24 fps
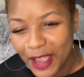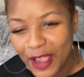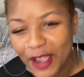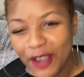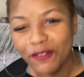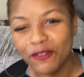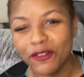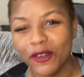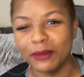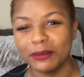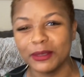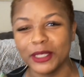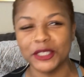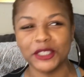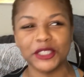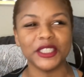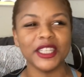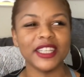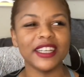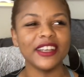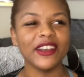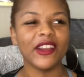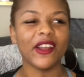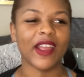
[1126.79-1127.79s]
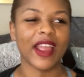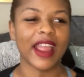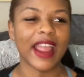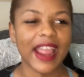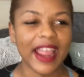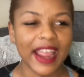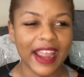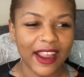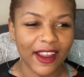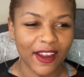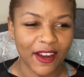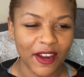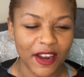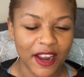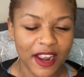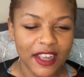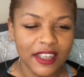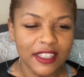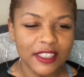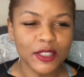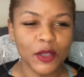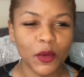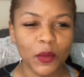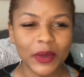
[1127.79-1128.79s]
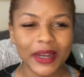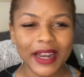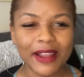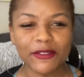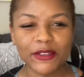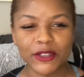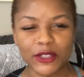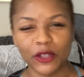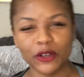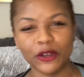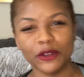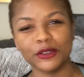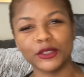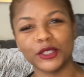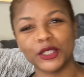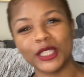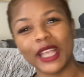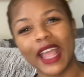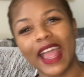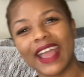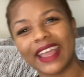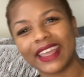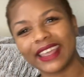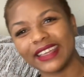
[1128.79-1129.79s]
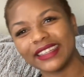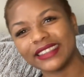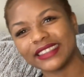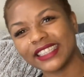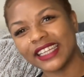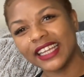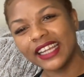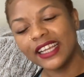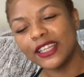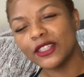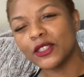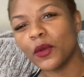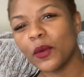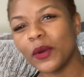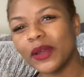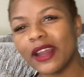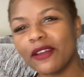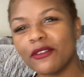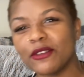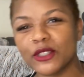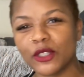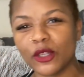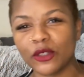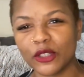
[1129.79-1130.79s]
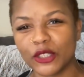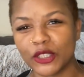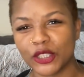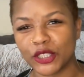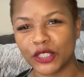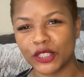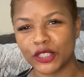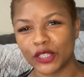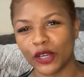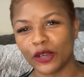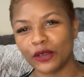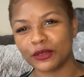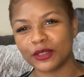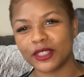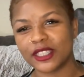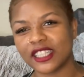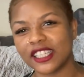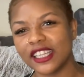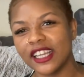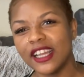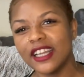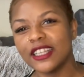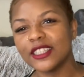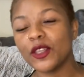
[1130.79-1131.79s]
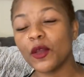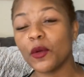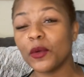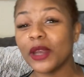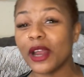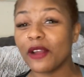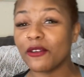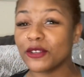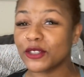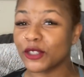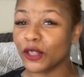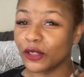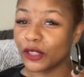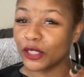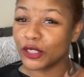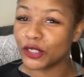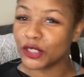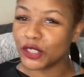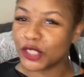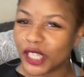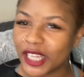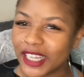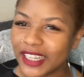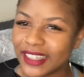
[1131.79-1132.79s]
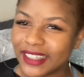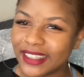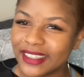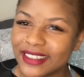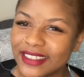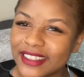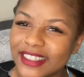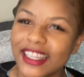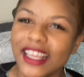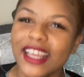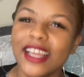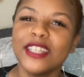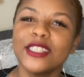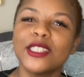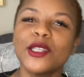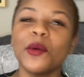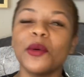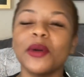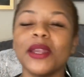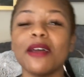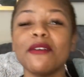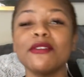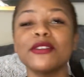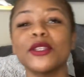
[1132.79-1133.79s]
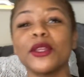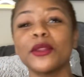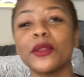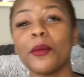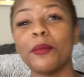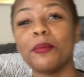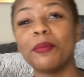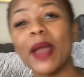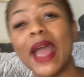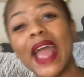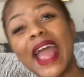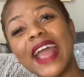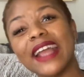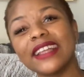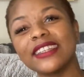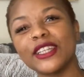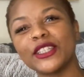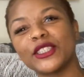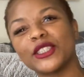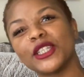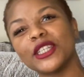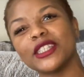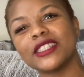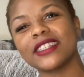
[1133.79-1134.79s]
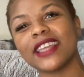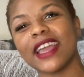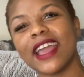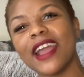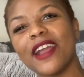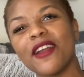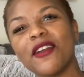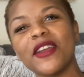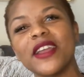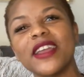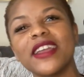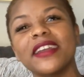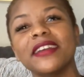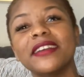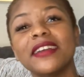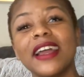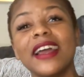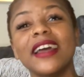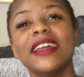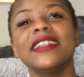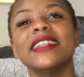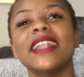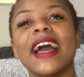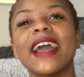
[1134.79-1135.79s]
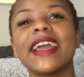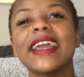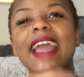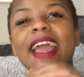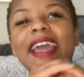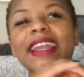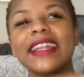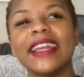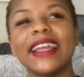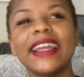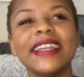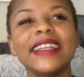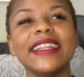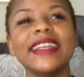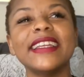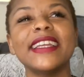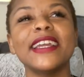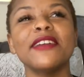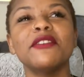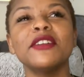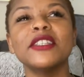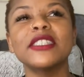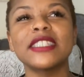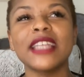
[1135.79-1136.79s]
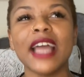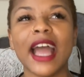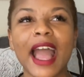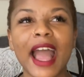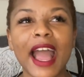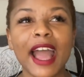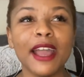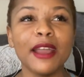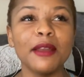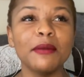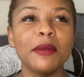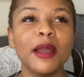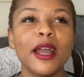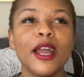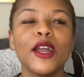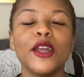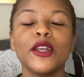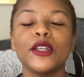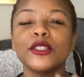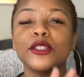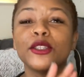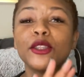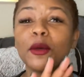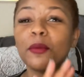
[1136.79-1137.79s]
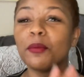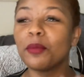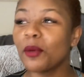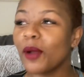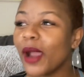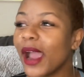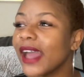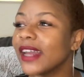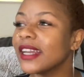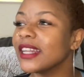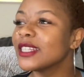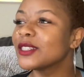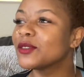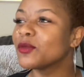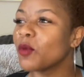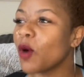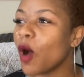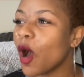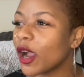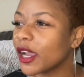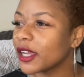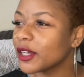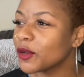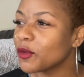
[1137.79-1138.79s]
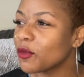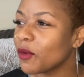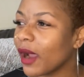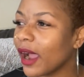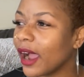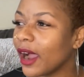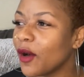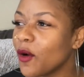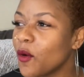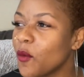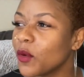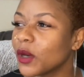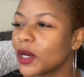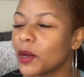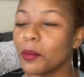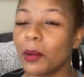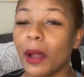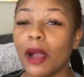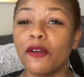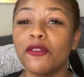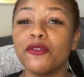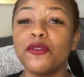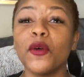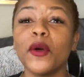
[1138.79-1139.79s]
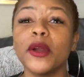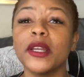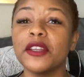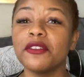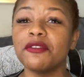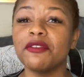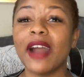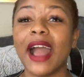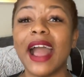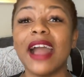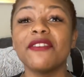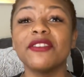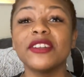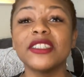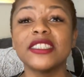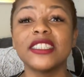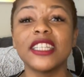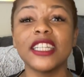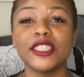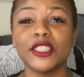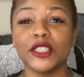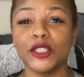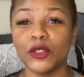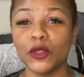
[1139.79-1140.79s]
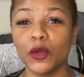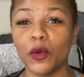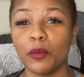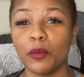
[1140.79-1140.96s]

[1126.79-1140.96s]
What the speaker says: From the shit in her hair, to whatever's on her jacket, to whatever's on the shirt, to whatever's on the jeans, to whatever's on the bag that she's carrying. Like, at any given time, the Brat is walking around with about 45 additional